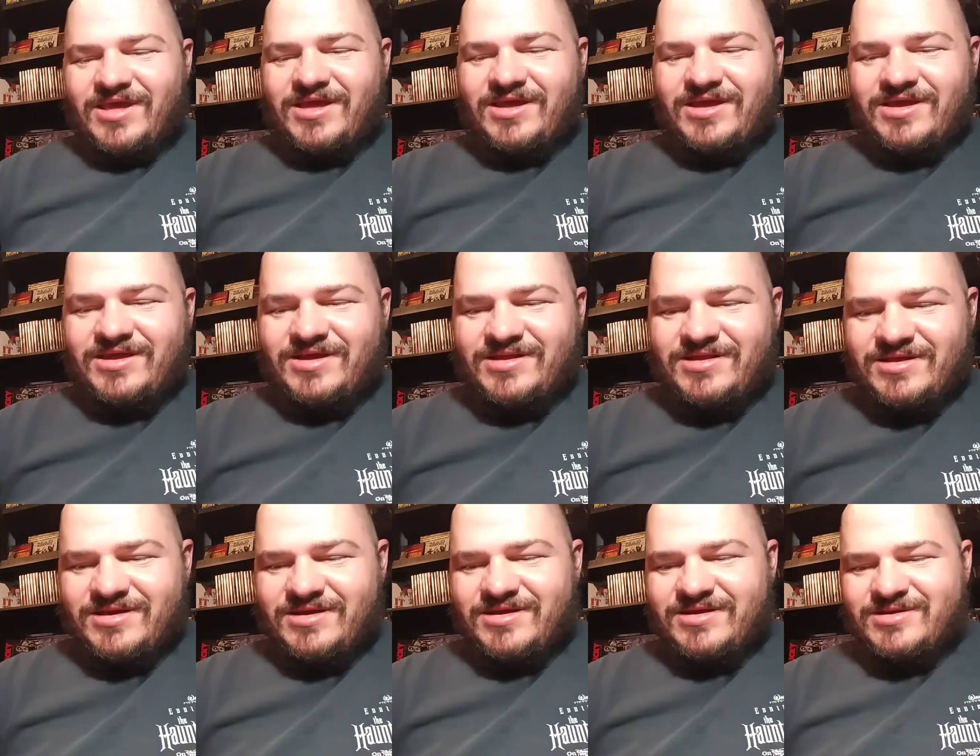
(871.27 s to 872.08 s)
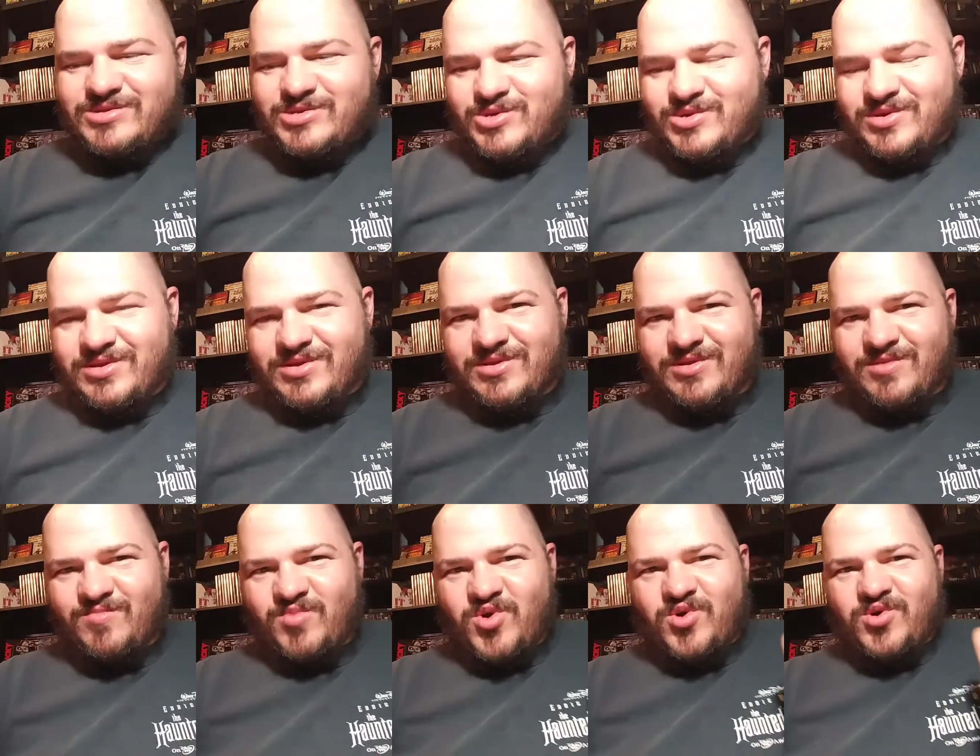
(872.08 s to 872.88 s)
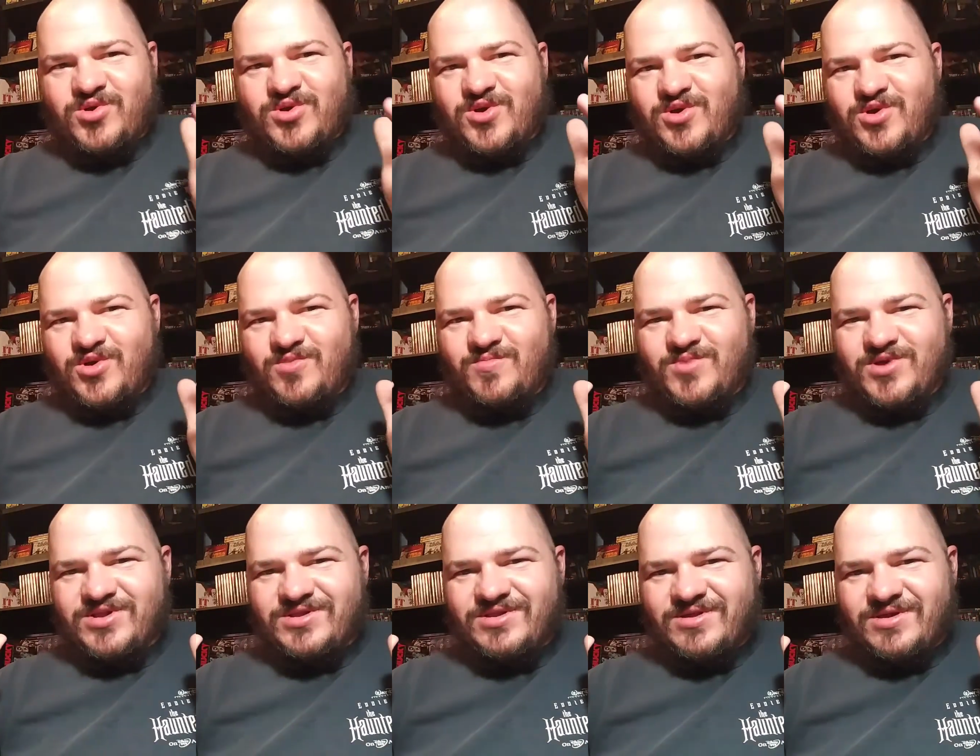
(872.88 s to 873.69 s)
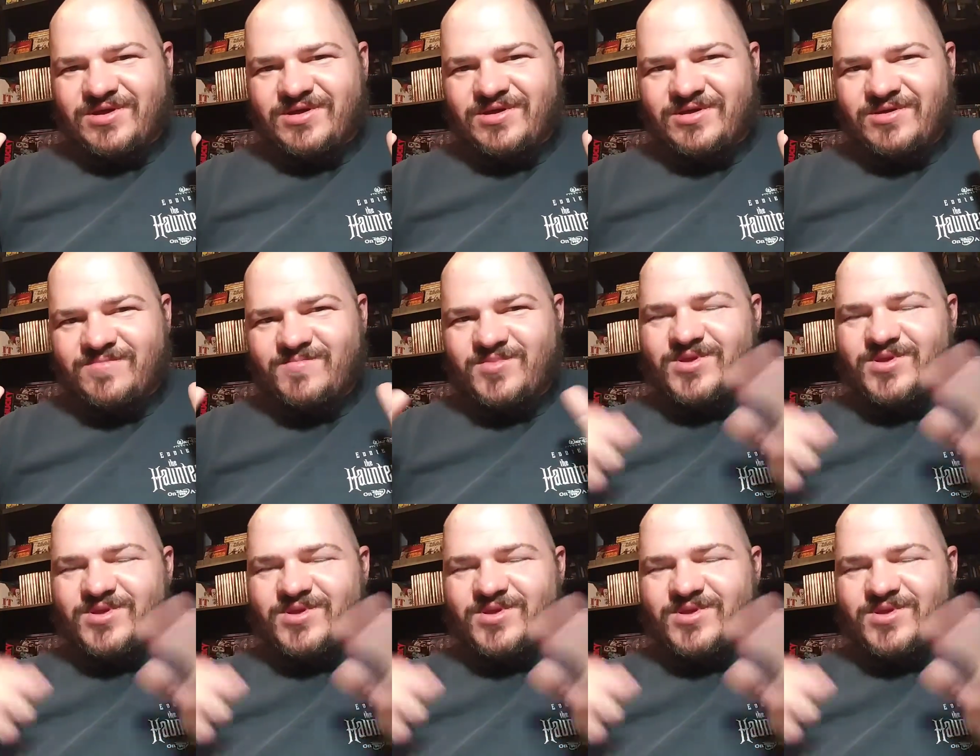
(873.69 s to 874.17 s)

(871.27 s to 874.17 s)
And just this portal opens up,